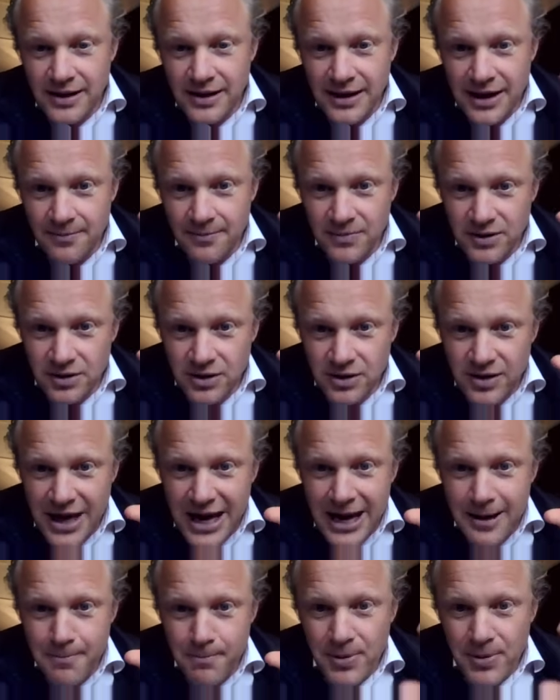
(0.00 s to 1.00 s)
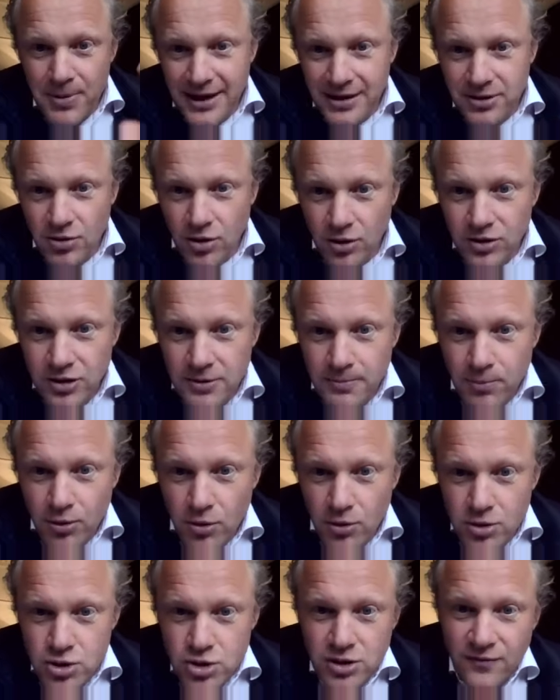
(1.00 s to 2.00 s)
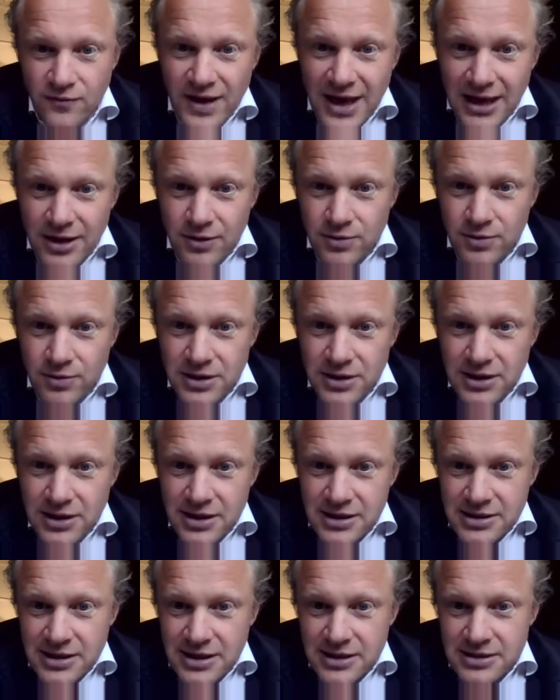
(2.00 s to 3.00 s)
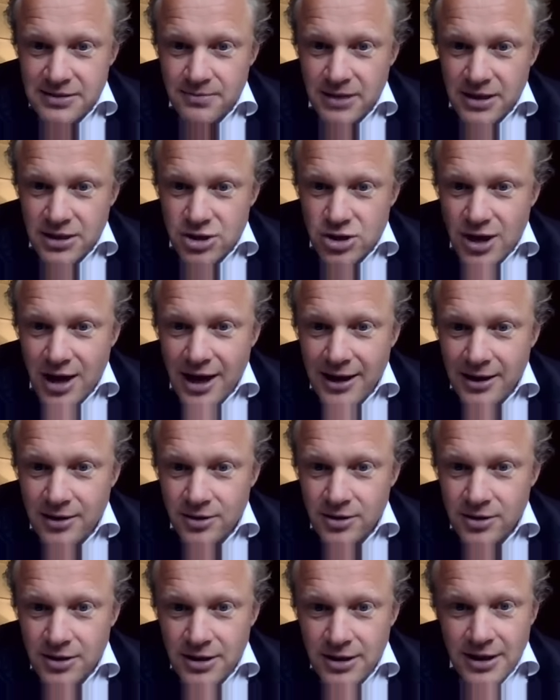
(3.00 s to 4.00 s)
the impact on the portion of equity is much higher.